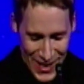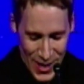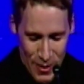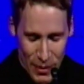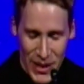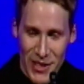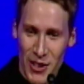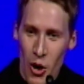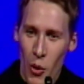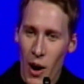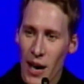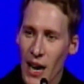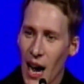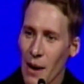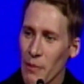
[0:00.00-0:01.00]
But you know
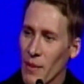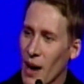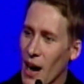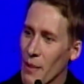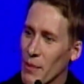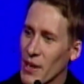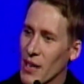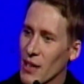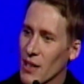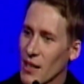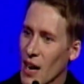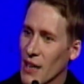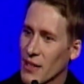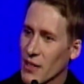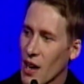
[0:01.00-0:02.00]
what? I'm here
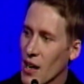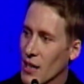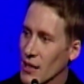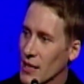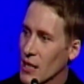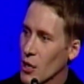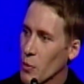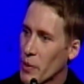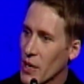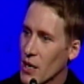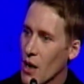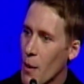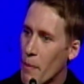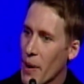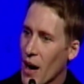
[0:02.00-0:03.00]
tonight to talk a little bit
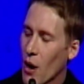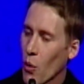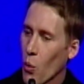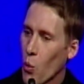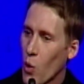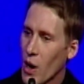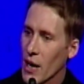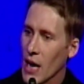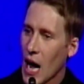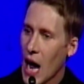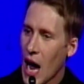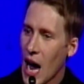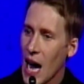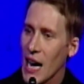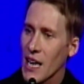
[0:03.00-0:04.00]
about what
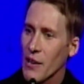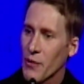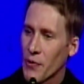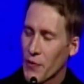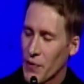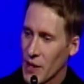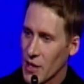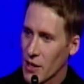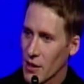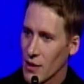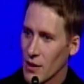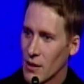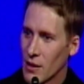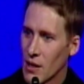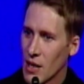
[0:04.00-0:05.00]
I
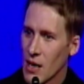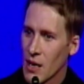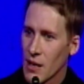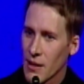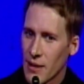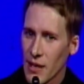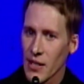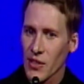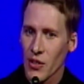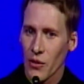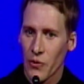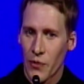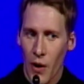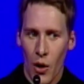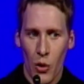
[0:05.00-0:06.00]
feel this
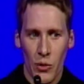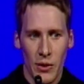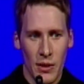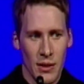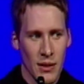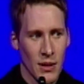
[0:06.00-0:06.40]
vote,